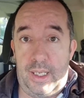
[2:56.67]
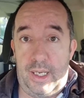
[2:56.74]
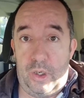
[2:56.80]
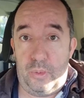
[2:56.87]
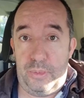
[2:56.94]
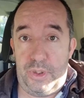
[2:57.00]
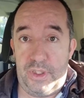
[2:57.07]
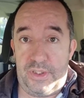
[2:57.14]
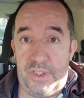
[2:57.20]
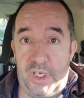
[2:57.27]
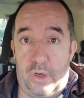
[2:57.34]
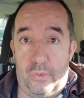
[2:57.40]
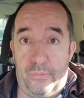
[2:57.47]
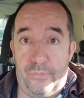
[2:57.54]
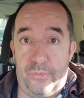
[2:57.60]
help
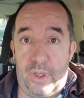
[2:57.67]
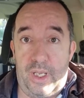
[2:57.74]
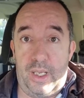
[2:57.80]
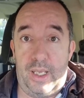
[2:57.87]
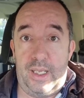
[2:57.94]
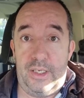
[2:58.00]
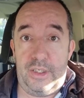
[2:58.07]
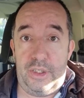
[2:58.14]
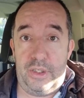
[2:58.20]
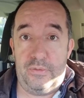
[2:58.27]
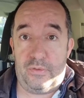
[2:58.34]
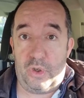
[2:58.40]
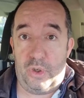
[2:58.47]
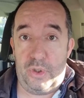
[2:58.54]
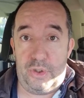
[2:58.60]
yourself and
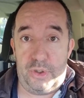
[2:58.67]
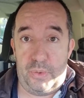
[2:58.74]
you've got to